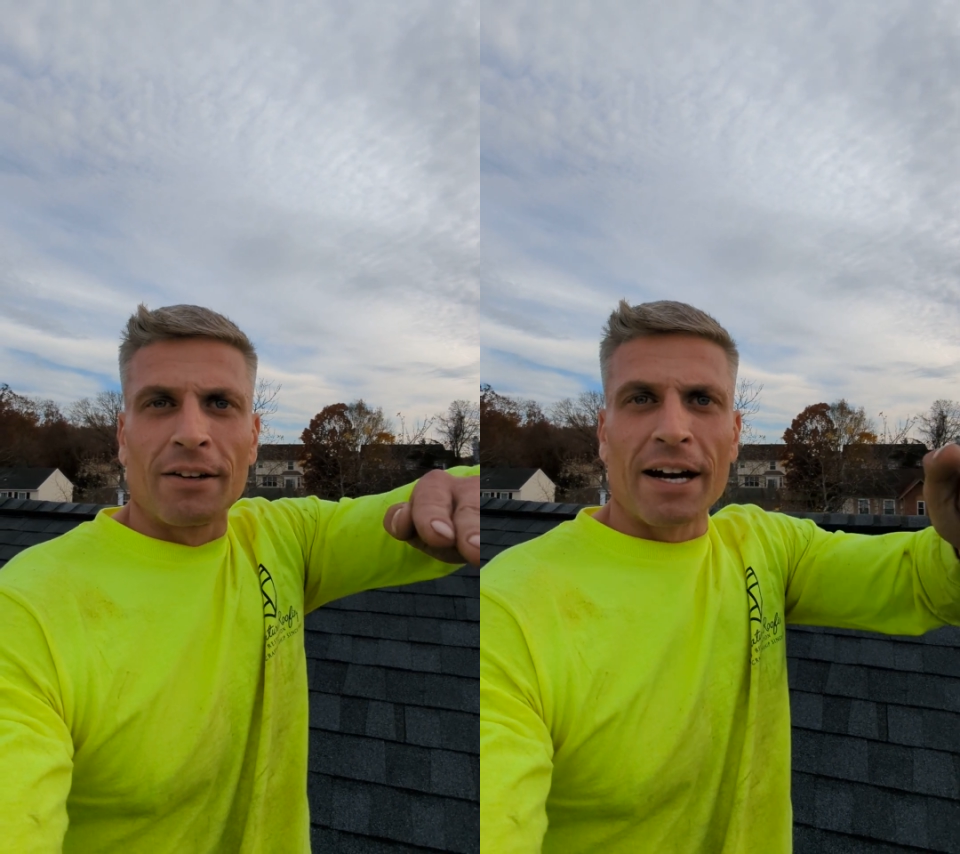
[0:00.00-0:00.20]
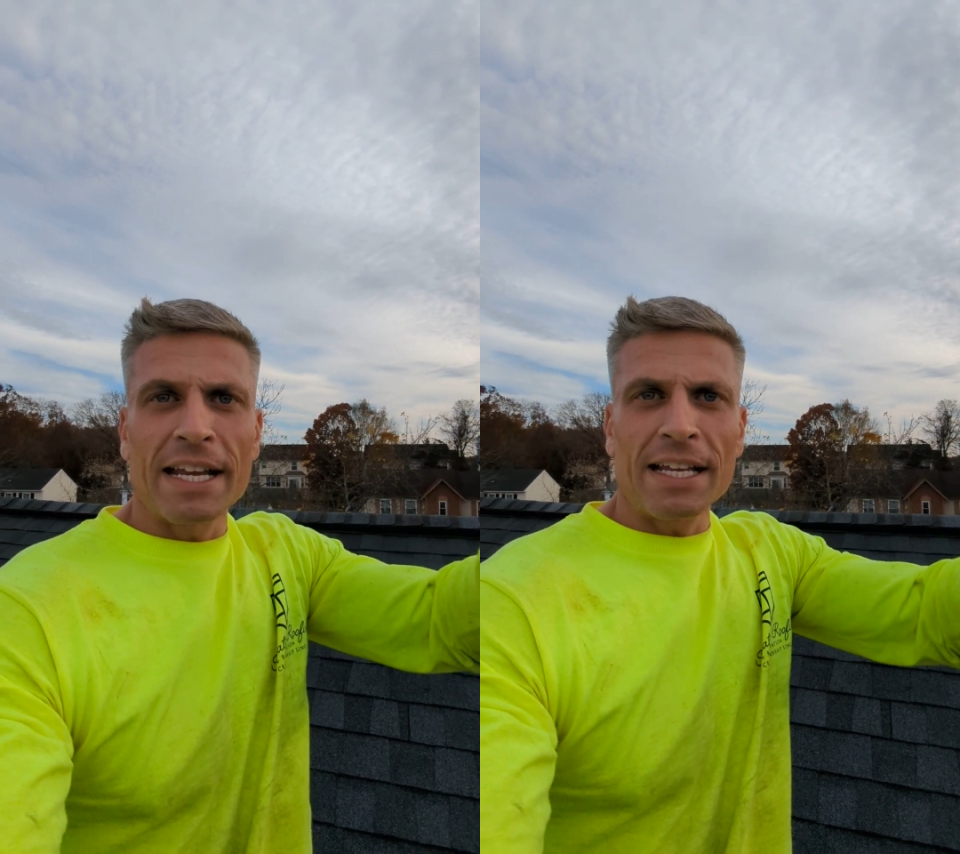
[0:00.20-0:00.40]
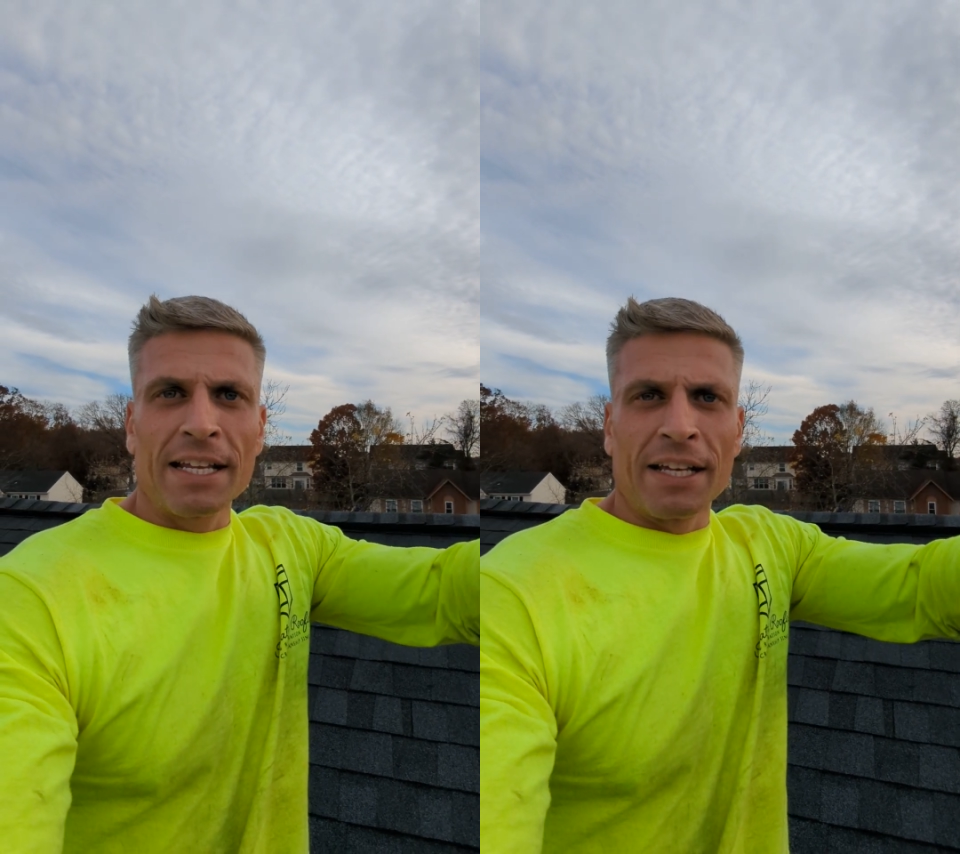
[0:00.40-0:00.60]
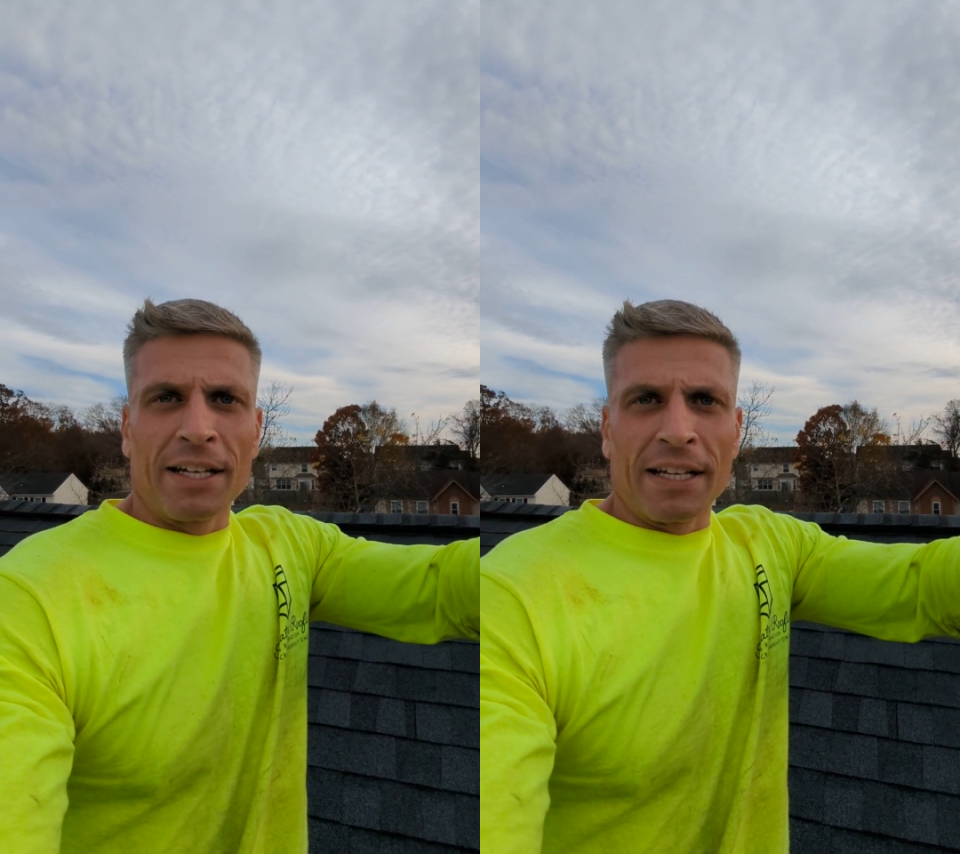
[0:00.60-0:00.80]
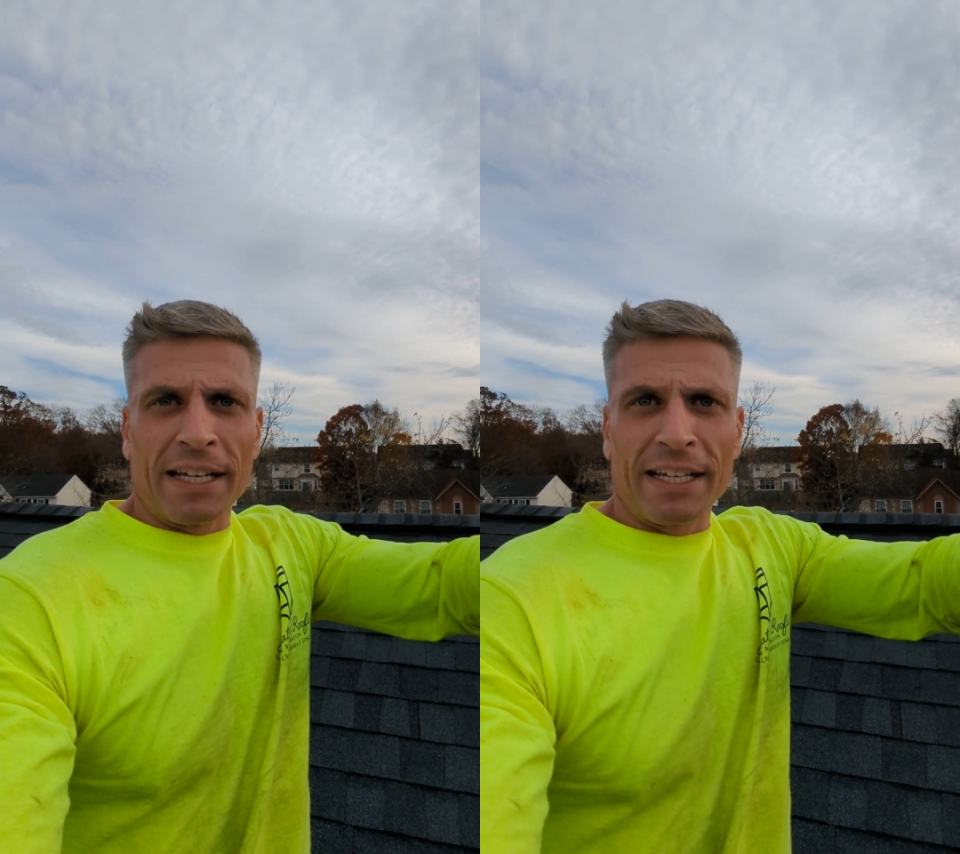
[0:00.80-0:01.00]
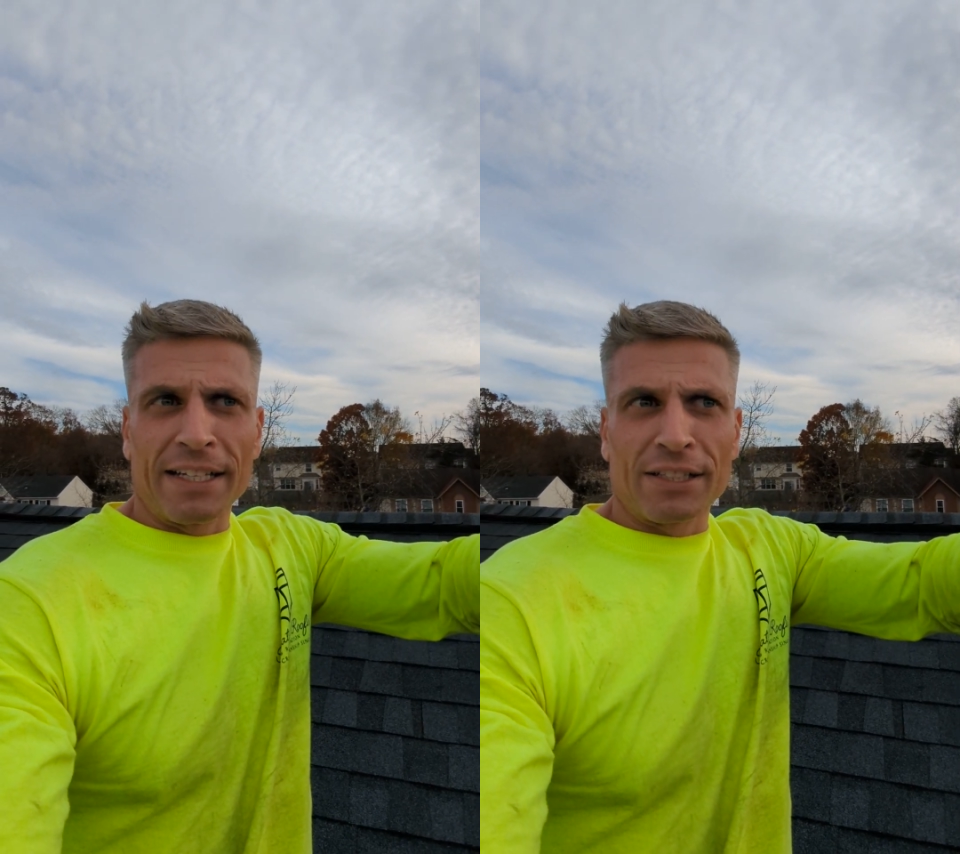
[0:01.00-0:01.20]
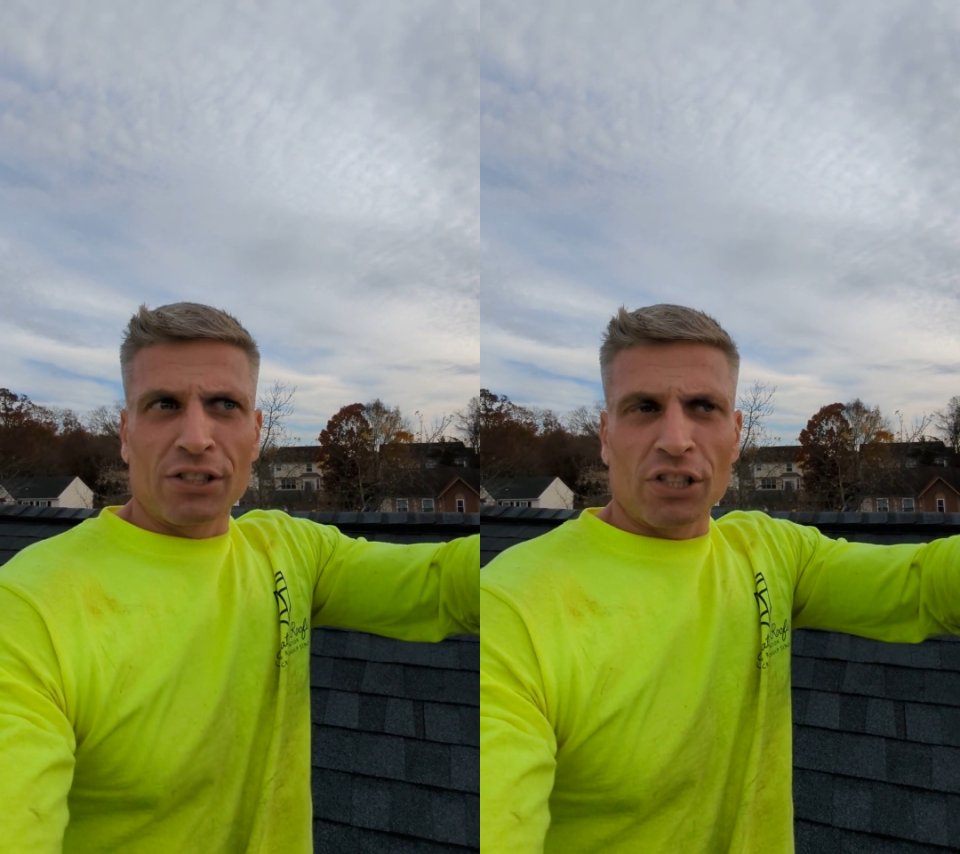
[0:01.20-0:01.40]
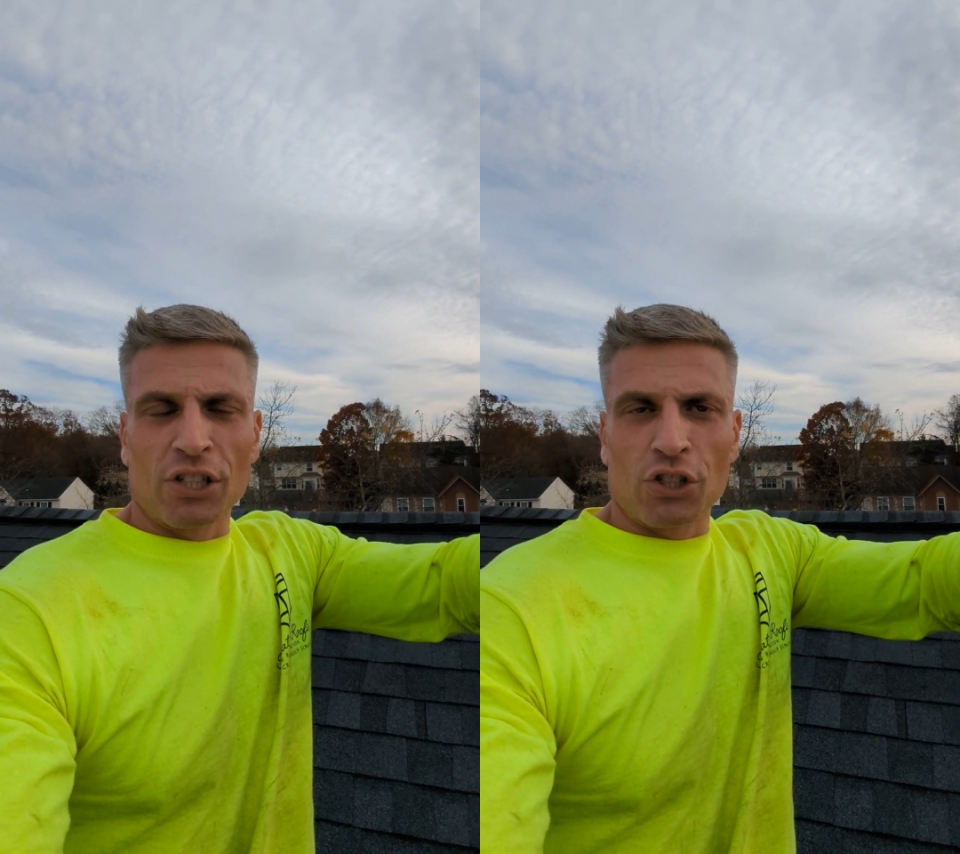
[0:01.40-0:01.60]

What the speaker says: right, is